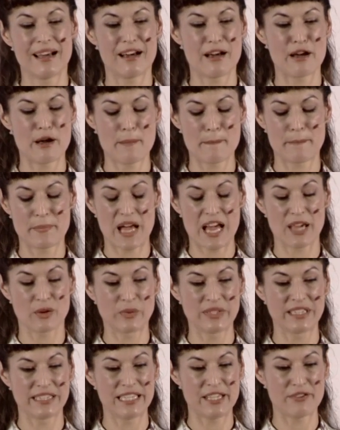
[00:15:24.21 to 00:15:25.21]
Um, I
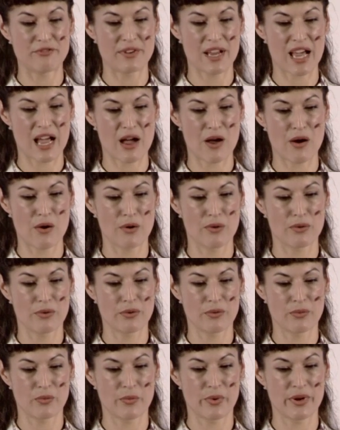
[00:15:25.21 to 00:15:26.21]
will leave now
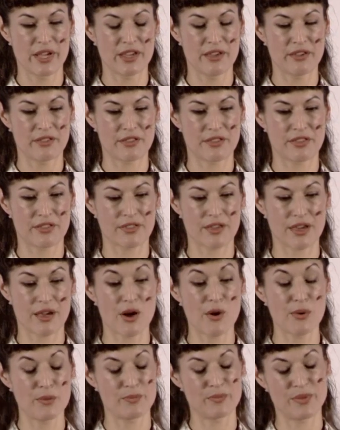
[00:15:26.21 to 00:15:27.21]
with,
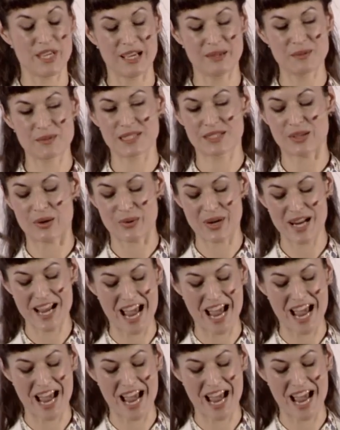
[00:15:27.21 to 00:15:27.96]
oh, yes, sorry.